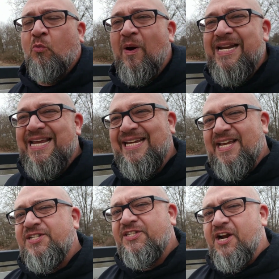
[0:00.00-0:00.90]
when he
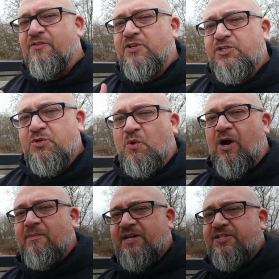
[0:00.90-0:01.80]
gets there, the two
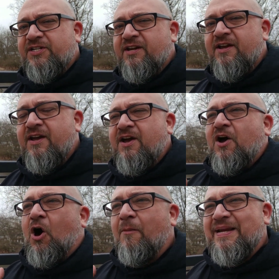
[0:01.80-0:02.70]
armies
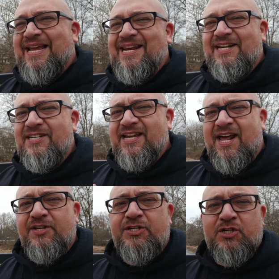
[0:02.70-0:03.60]
are beginning to
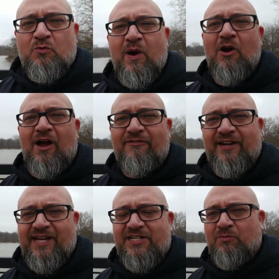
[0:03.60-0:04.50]
kind of square off
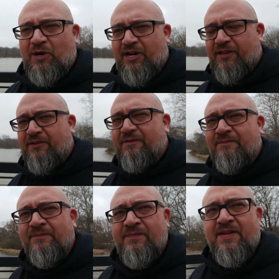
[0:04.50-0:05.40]
against one another.
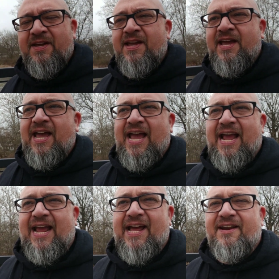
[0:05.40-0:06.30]

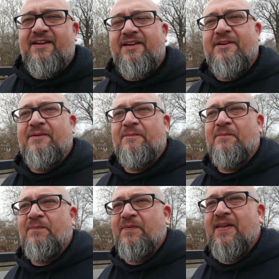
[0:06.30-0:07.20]
And
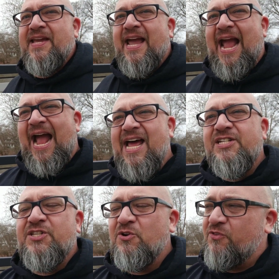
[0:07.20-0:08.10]

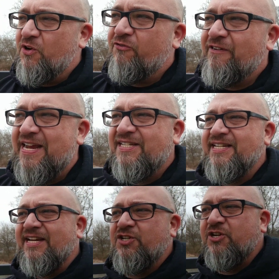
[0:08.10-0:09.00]
as they're
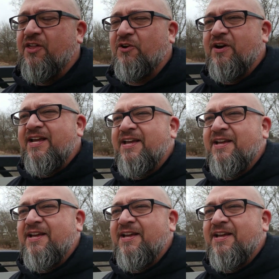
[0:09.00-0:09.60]
facing each other,